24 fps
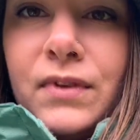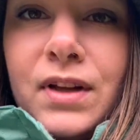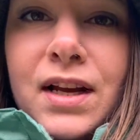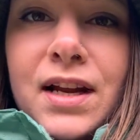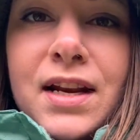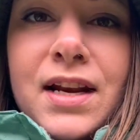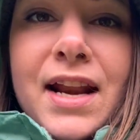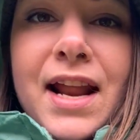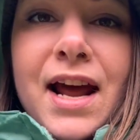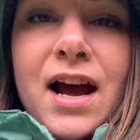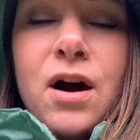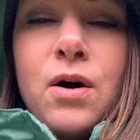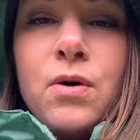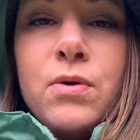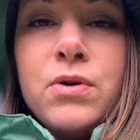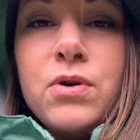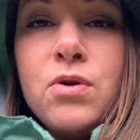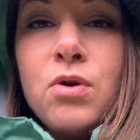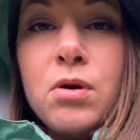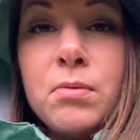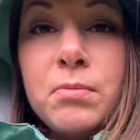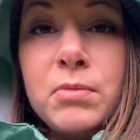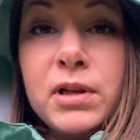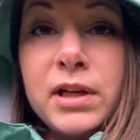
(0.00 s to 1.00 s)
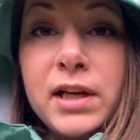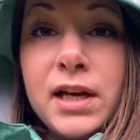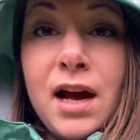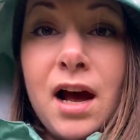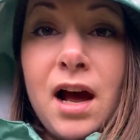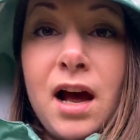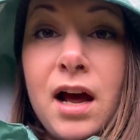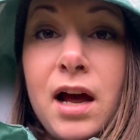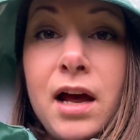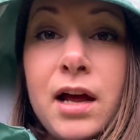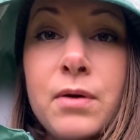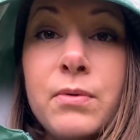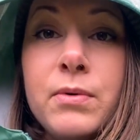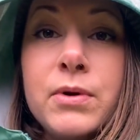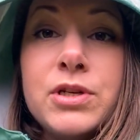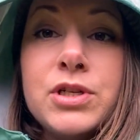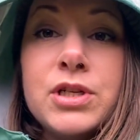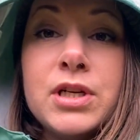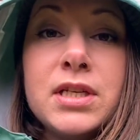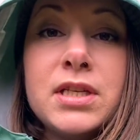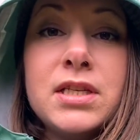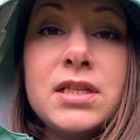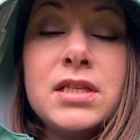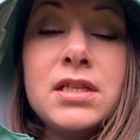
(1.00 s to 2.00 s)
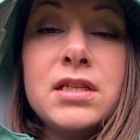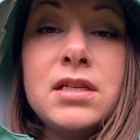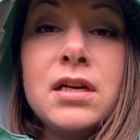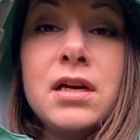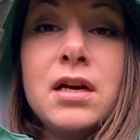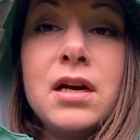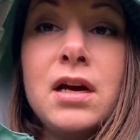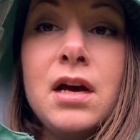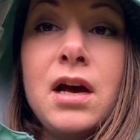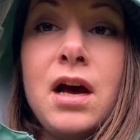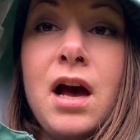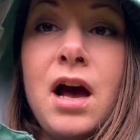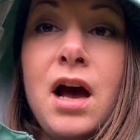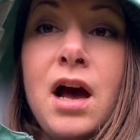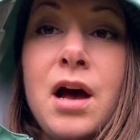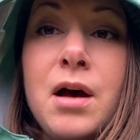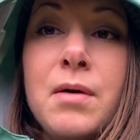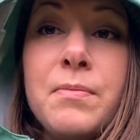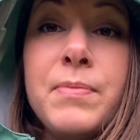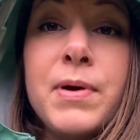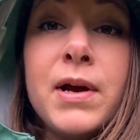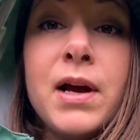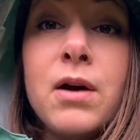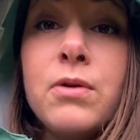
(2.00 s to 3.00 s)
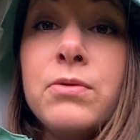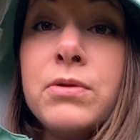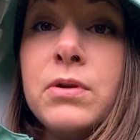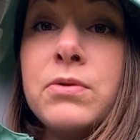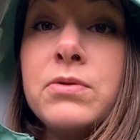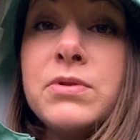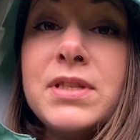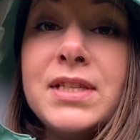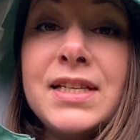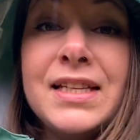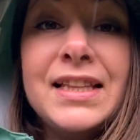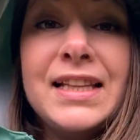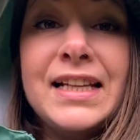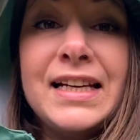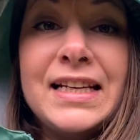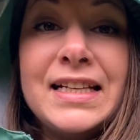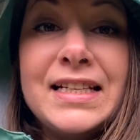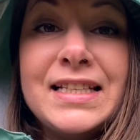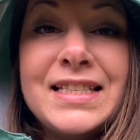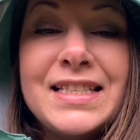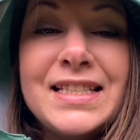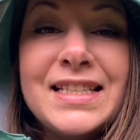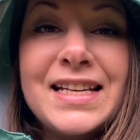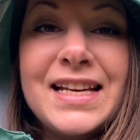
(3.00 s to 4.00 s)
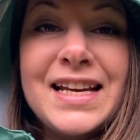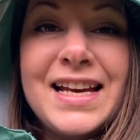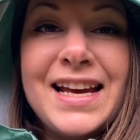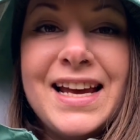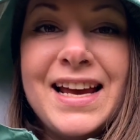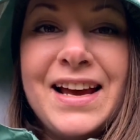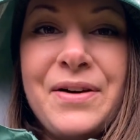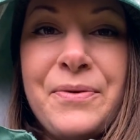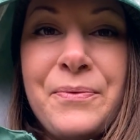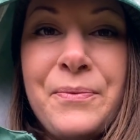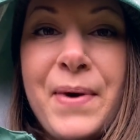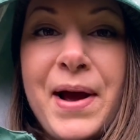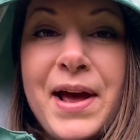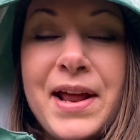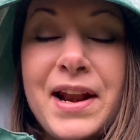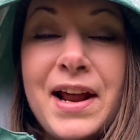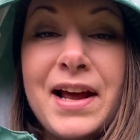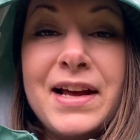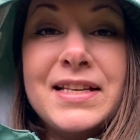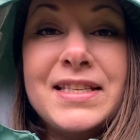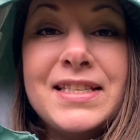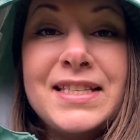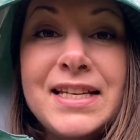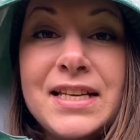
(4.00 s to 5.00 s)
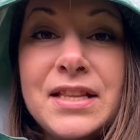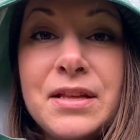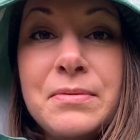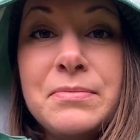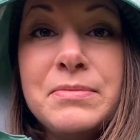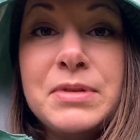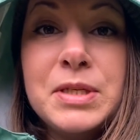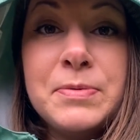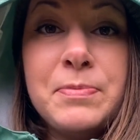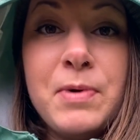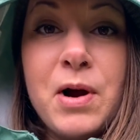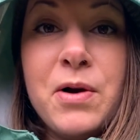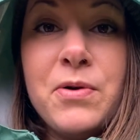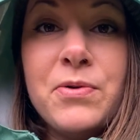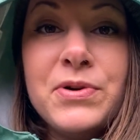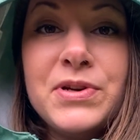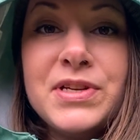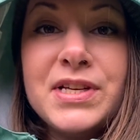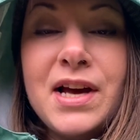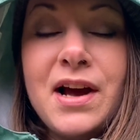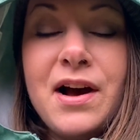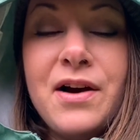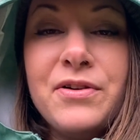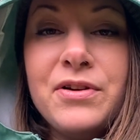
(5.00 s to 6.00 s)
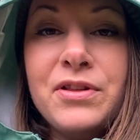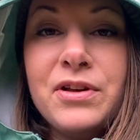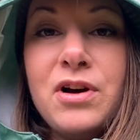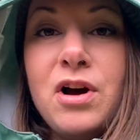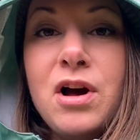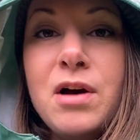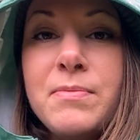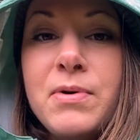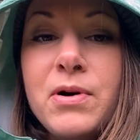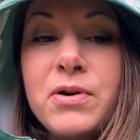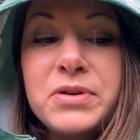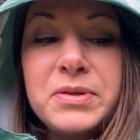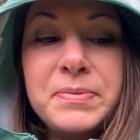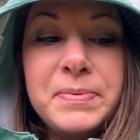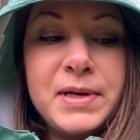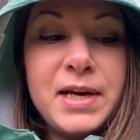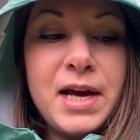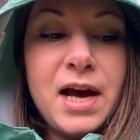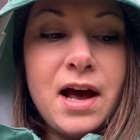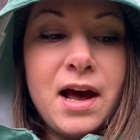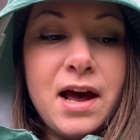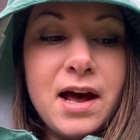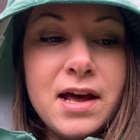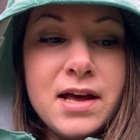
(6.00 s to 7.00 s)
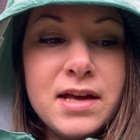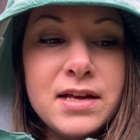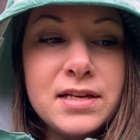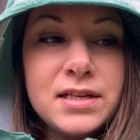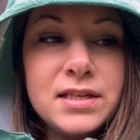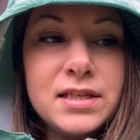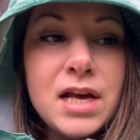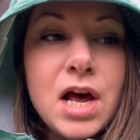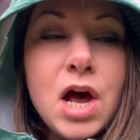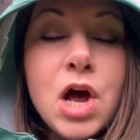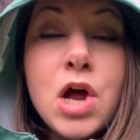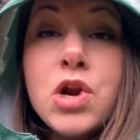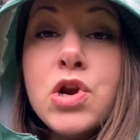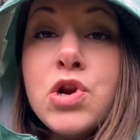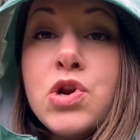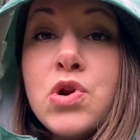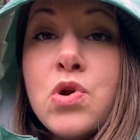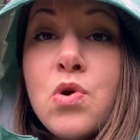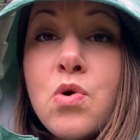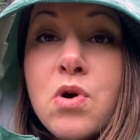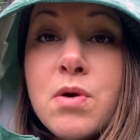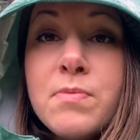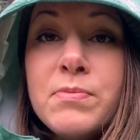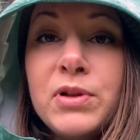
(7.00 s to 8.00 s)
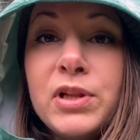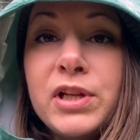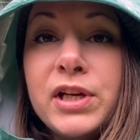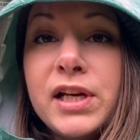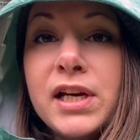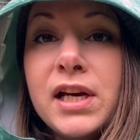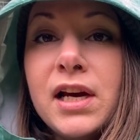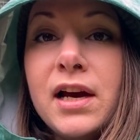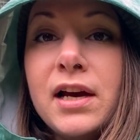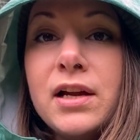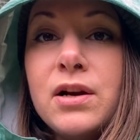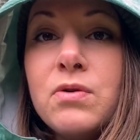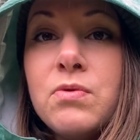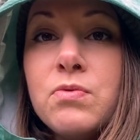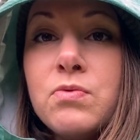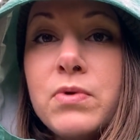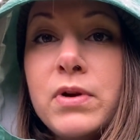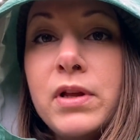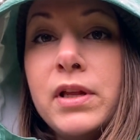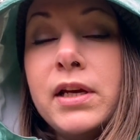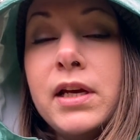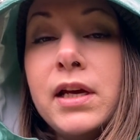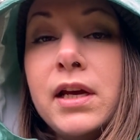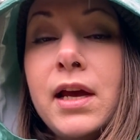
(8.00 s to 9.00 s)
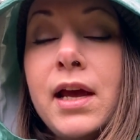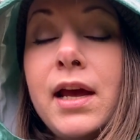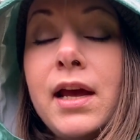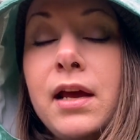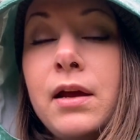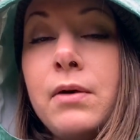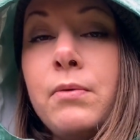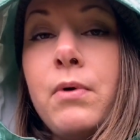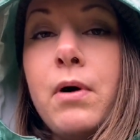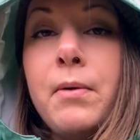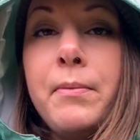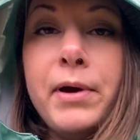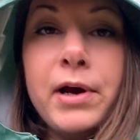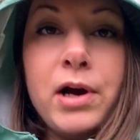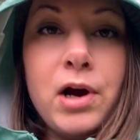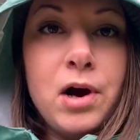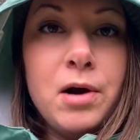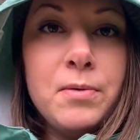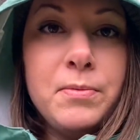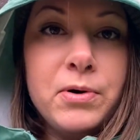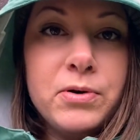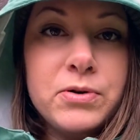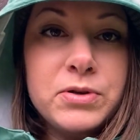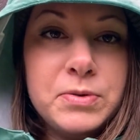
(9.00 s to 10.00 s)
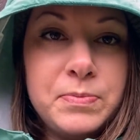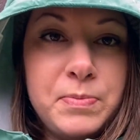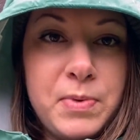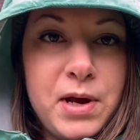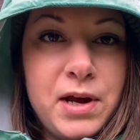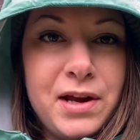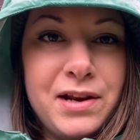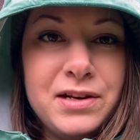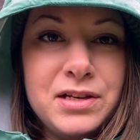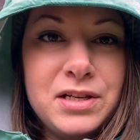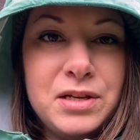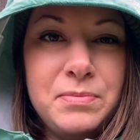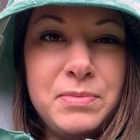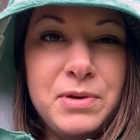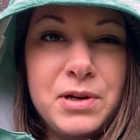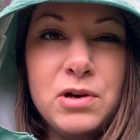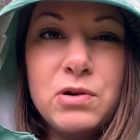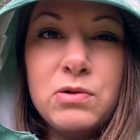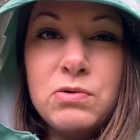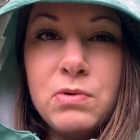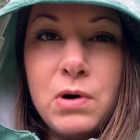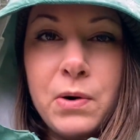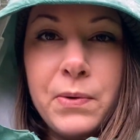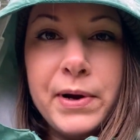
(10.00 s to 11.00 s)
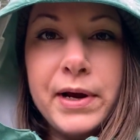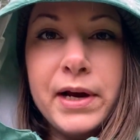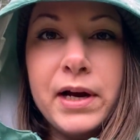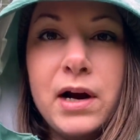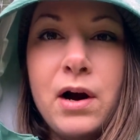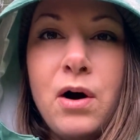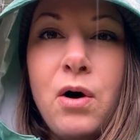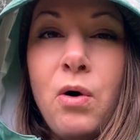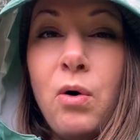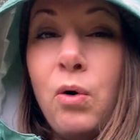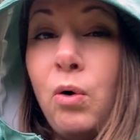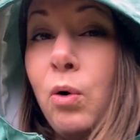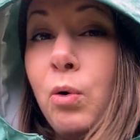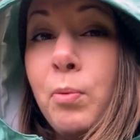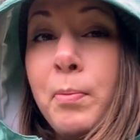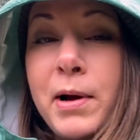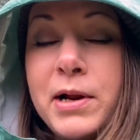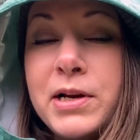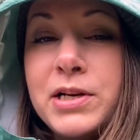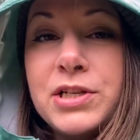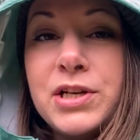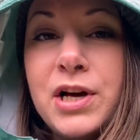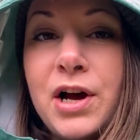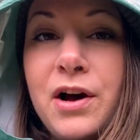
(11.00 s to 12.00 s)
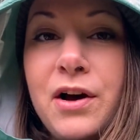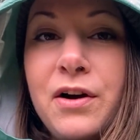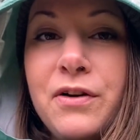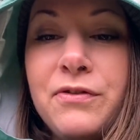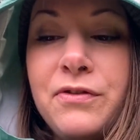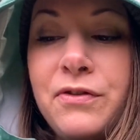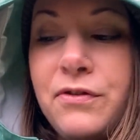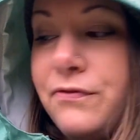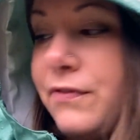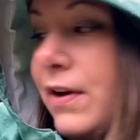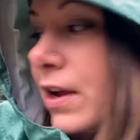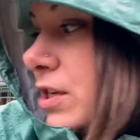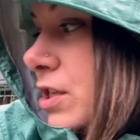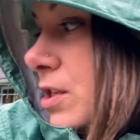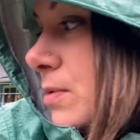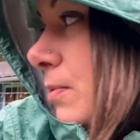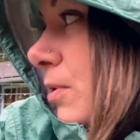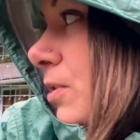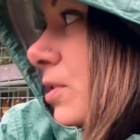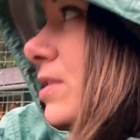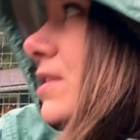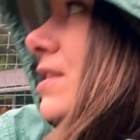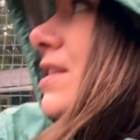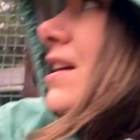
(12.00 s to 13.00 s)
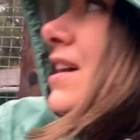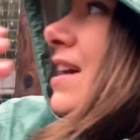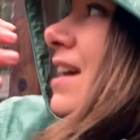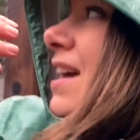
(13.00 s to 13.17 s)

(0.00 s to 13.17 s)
Now, normally I would just pick out those seedlings when I see them sprout out of the compost, because normally I don't really want my compost bin to be growing a whole bunch of vegetables.